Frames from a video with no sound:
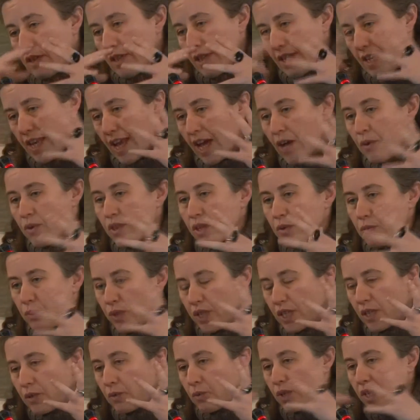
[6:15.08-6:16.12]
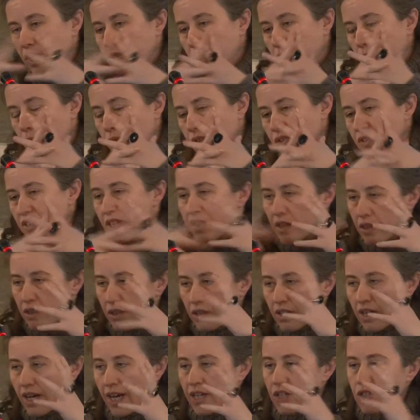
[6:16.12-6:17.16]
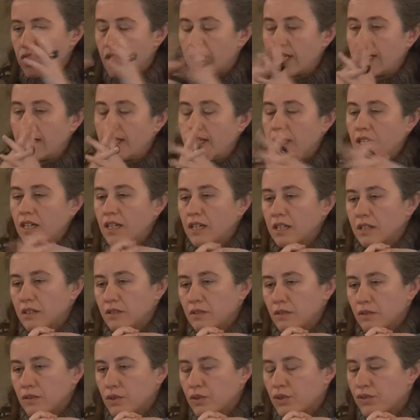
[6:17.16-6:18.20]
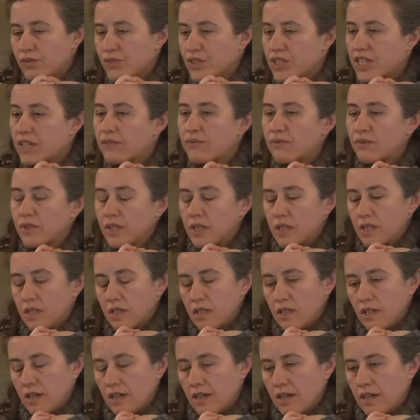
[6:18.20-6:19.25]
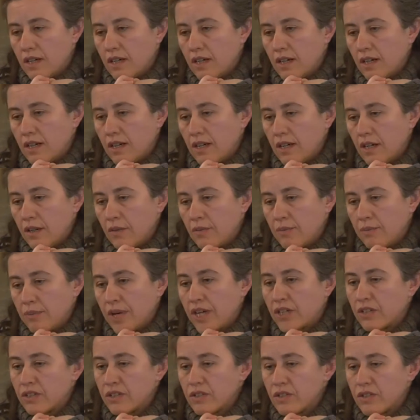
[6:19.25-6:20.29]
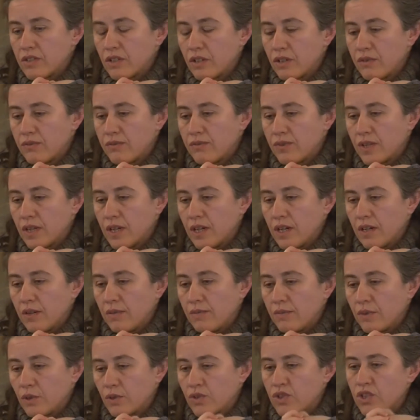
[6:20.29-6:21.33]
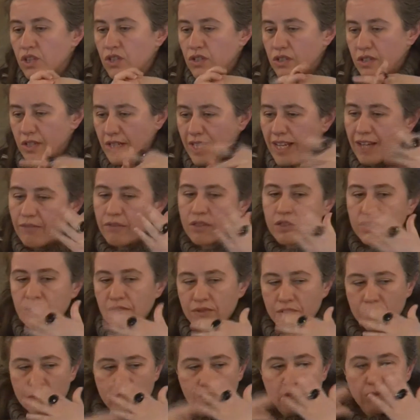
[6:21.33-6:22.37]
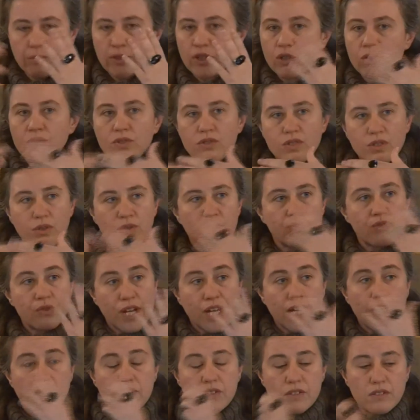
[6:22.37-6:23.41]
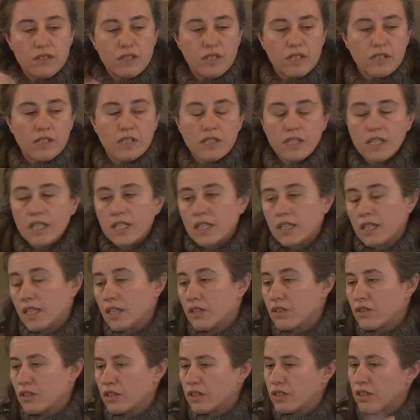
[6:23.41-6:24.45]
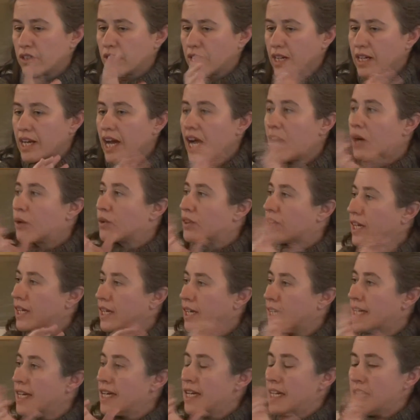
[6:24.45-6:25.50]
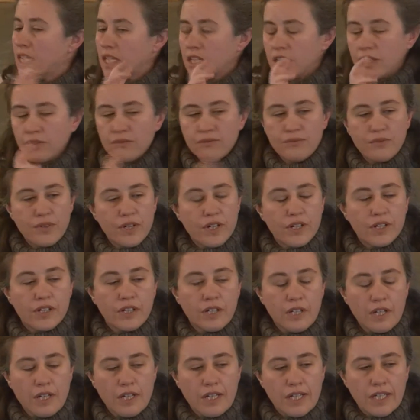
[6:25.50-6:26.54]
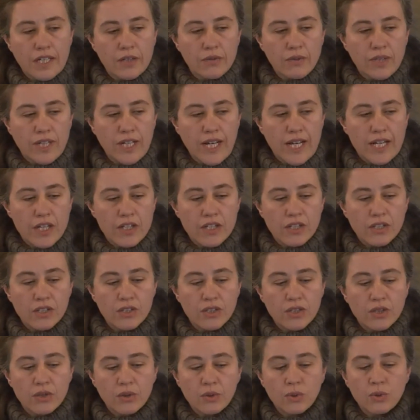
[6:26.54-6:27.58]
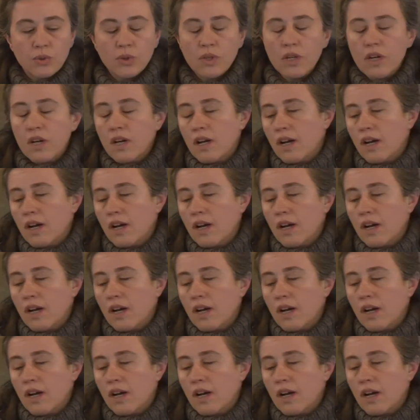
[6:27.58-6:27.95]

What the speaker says: now that we see that there are actually sort of different patterns of not just levels of turnout, but also trends in turnout and how they differ in relation to